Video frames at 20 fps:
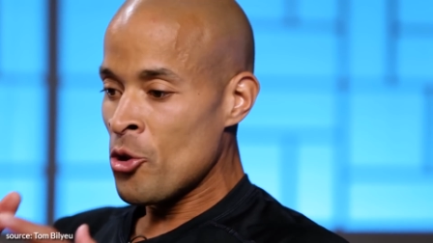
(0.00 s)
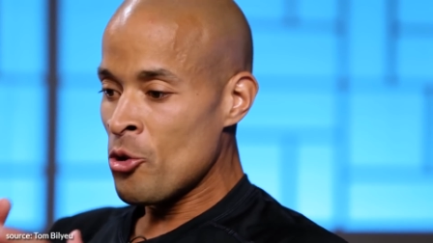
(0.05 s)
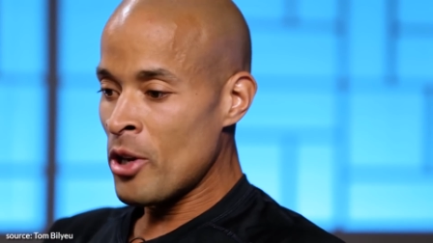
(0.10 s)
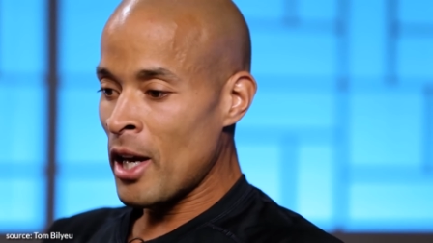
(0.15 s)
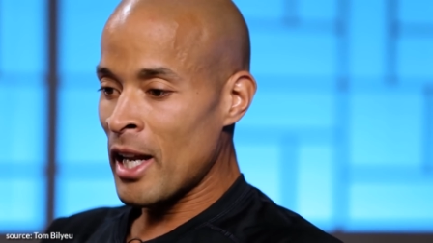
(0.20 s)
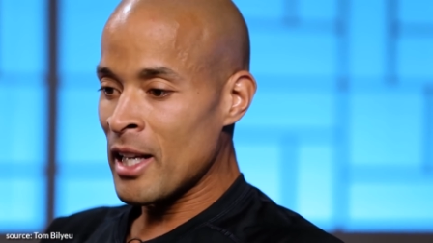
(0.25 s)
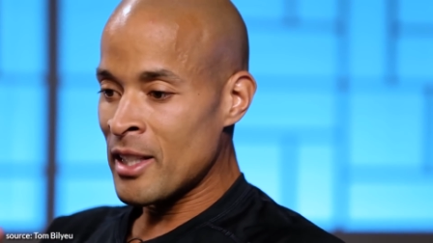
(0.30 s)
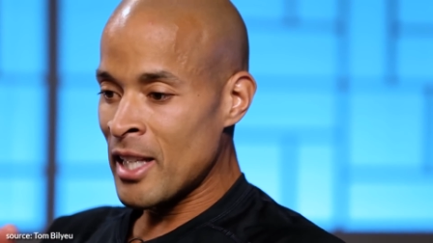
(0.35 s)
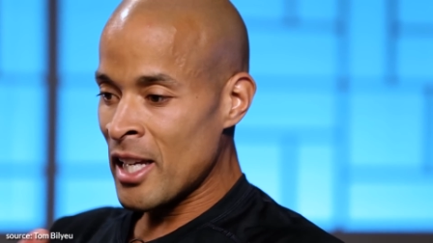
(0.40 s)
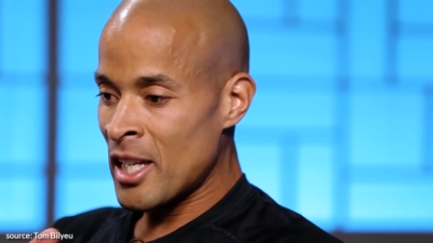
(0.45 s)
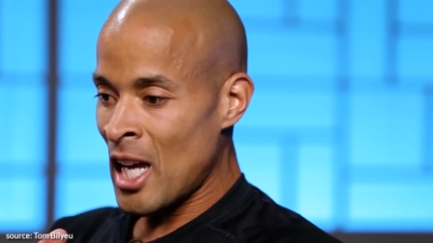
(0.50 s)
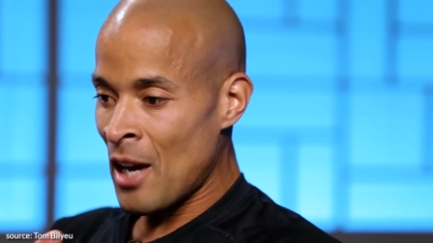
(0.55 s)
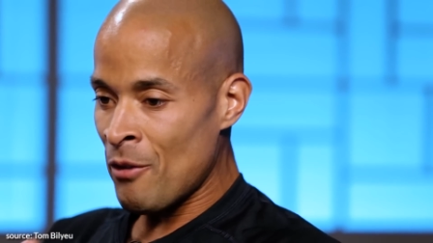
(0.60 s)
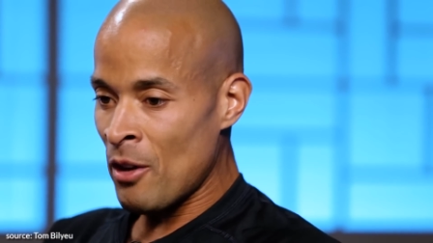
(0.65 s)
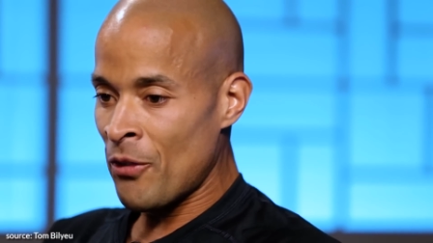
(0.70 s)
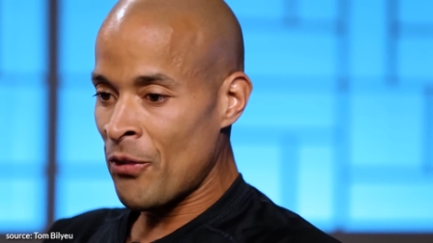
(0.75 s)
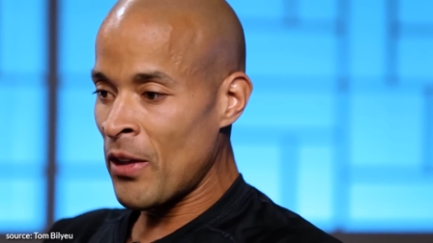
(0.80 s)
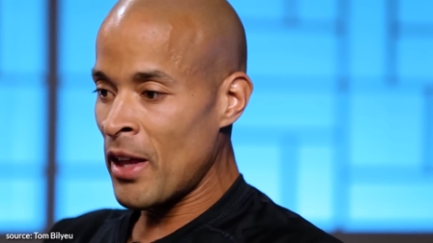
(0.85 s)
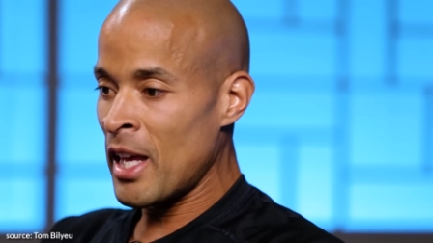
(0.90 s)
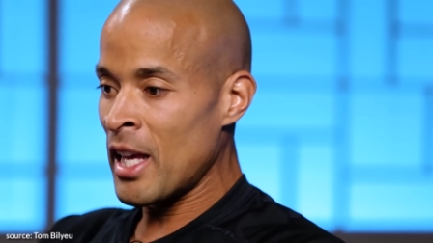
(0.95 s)
You gotta take
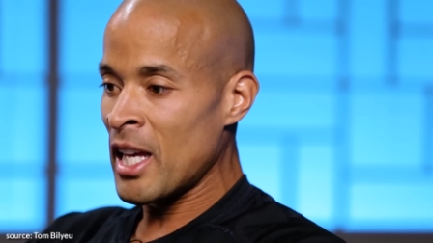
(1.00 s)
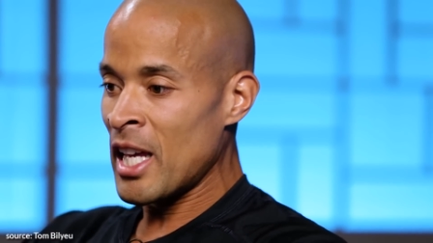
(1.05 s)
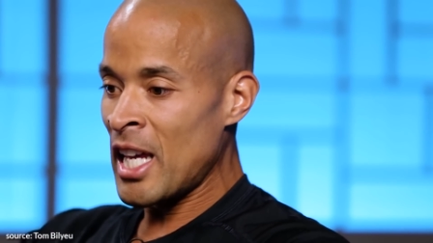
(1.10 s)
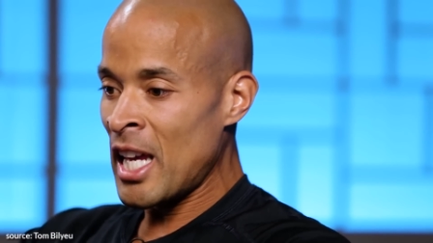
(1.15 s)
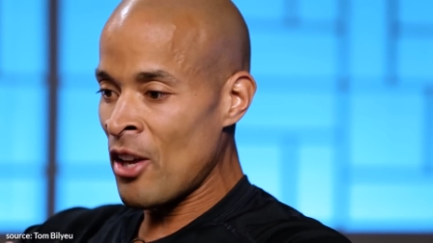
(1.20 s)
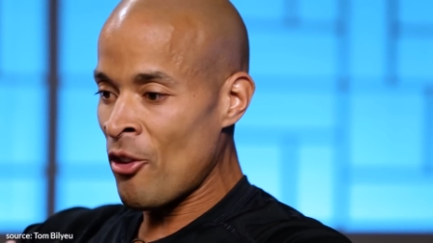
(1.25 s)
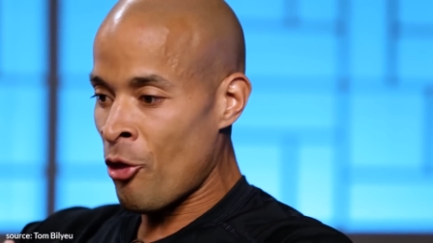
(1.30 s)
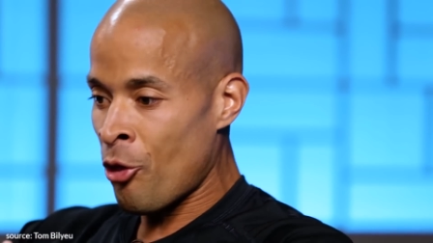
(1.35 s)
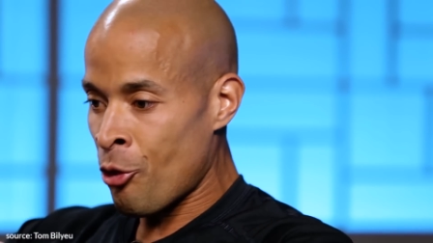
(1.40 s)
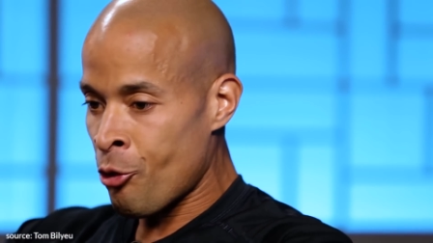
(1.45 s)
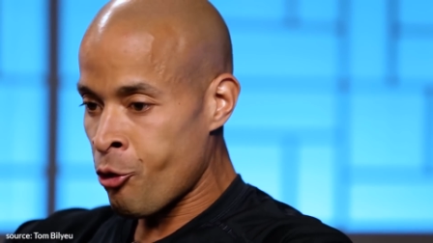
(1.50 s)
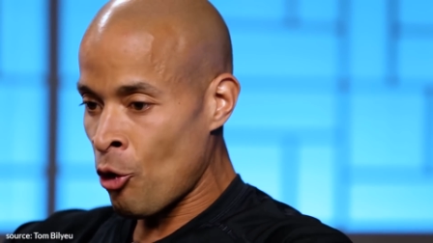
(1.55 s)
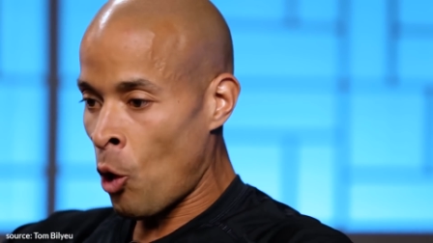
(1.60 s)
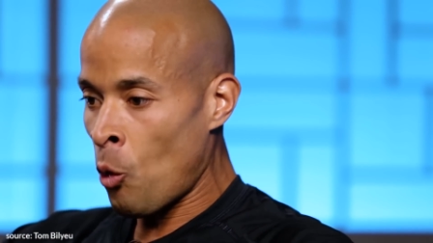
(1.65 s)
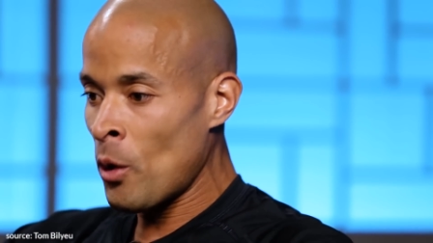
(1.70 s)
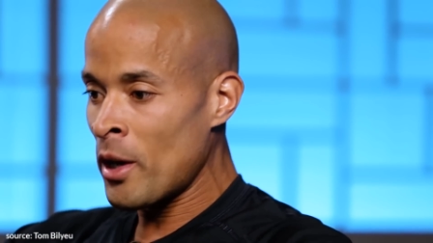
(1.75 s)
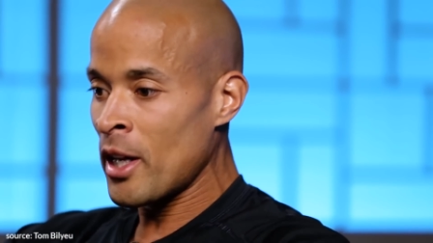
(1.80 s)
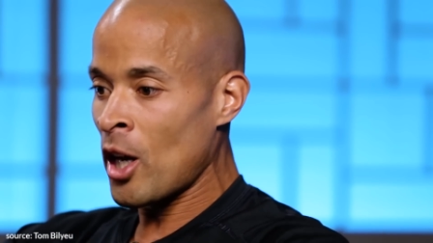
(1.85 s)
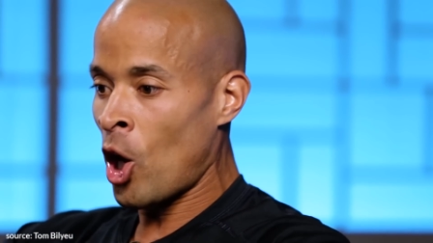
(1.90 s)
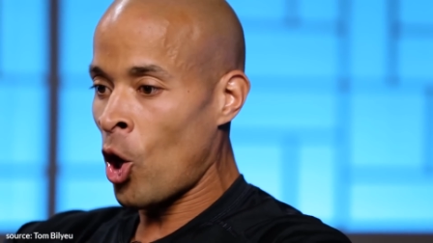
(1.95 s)
everything and
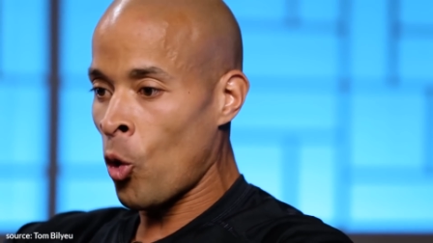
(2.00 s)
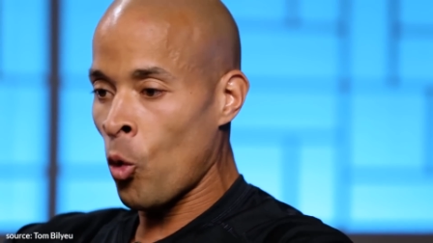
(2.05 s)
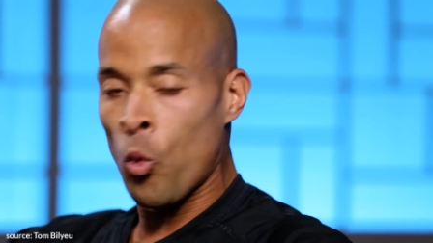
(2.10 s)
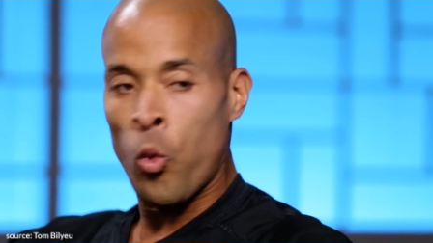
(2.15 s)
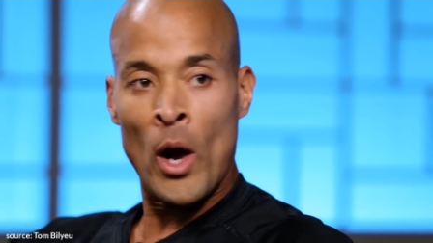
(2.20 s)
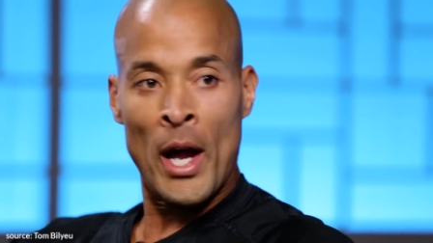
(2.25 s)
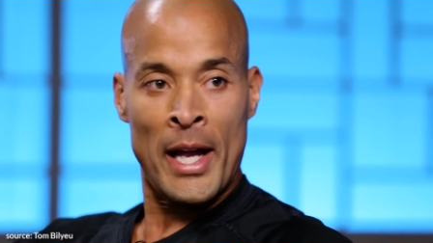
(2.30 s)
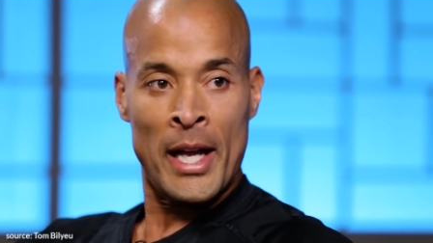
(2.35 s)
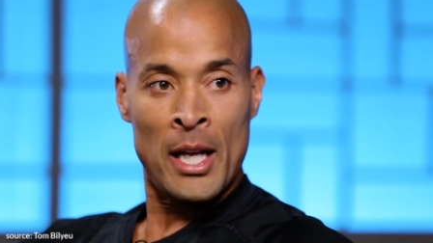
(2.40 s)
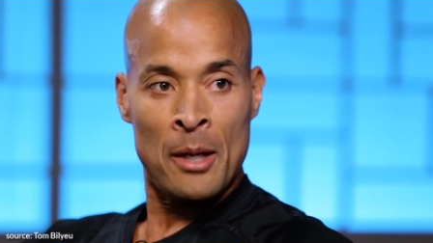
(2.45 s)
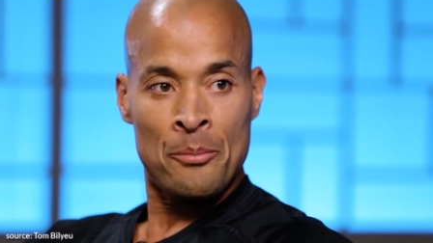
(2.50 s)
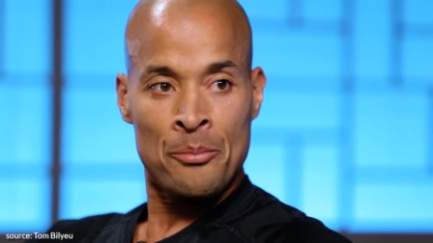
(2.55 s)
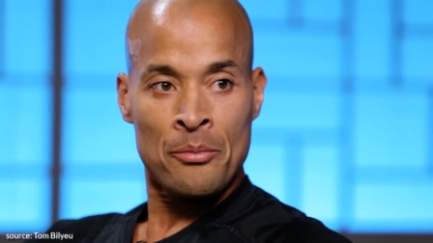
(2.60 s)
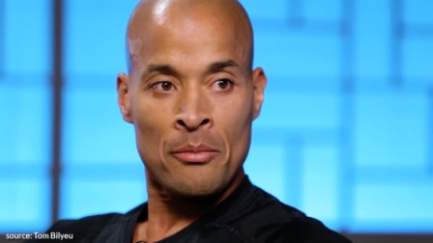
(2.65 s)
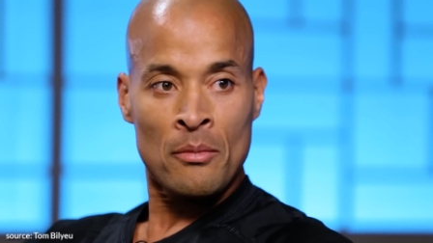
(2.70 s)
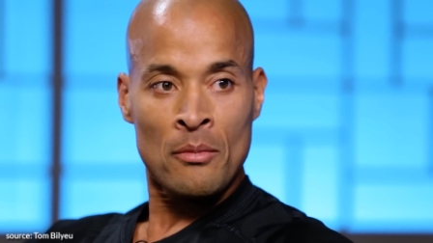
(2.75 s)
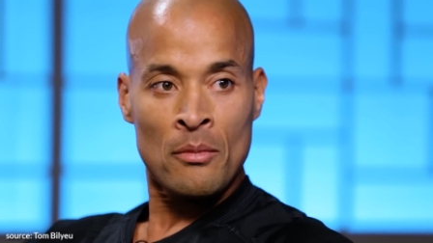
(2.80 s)
throw it away.